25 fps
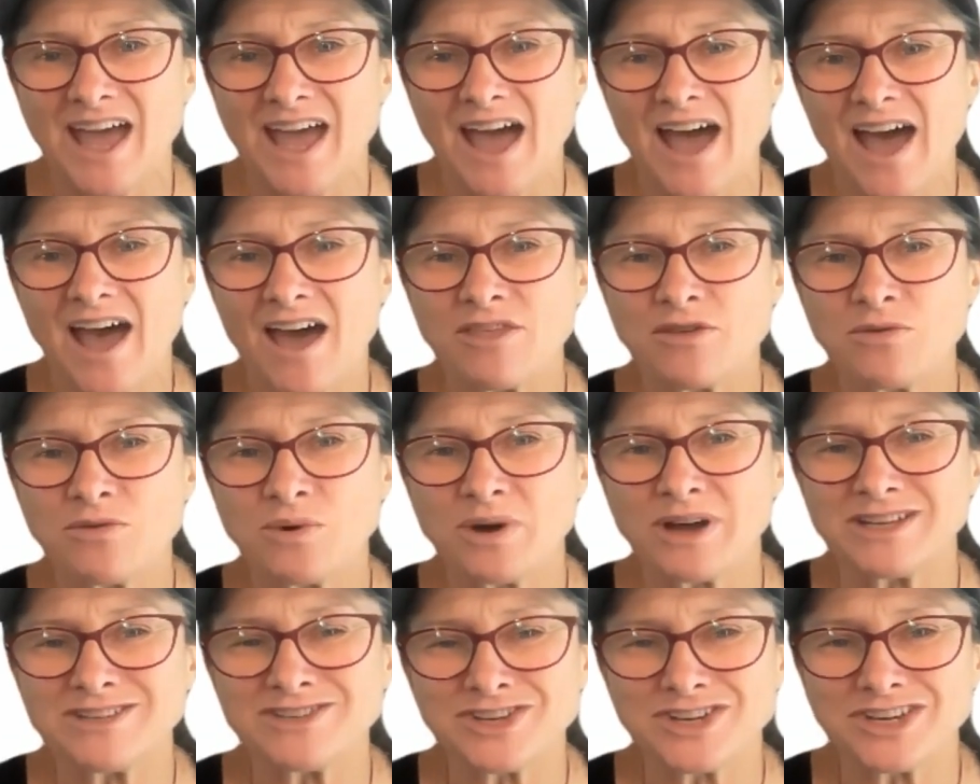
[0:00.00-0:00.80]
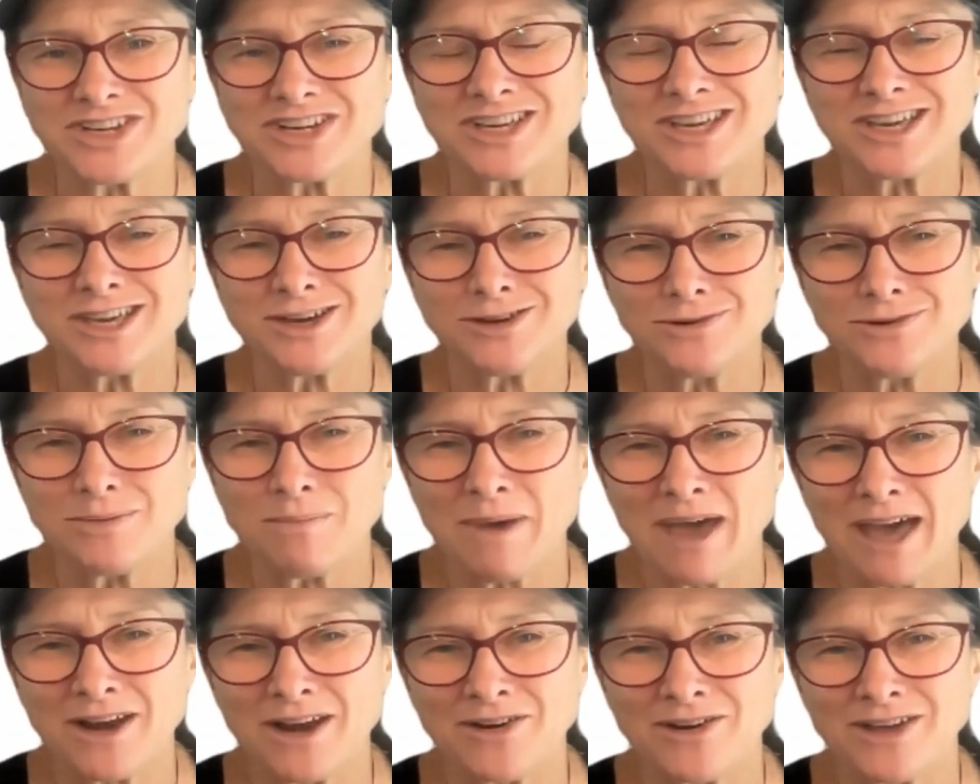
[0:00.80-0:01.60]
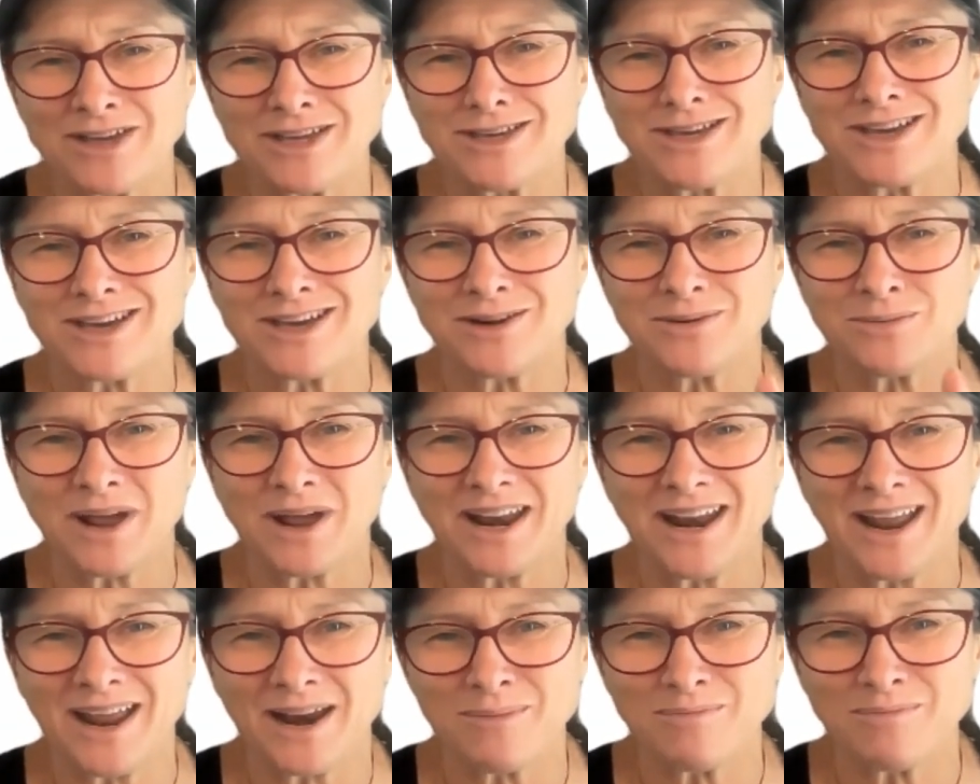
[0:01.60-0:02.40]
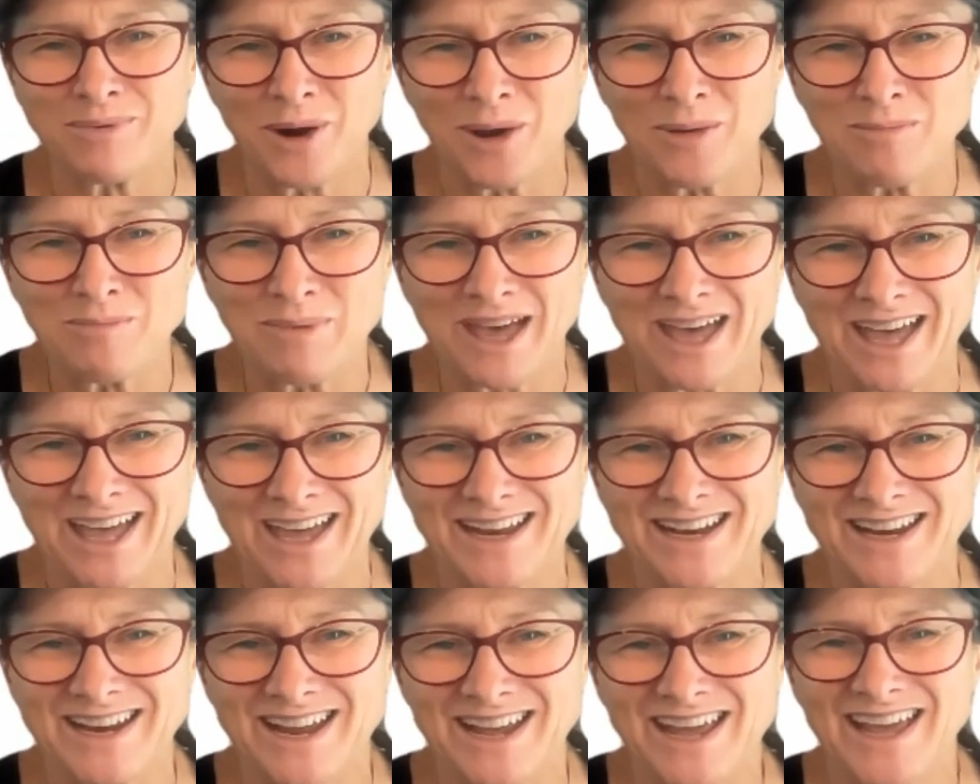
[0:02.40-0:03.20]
Otherwise, you're going to kill your battery. You're going to run out of propane,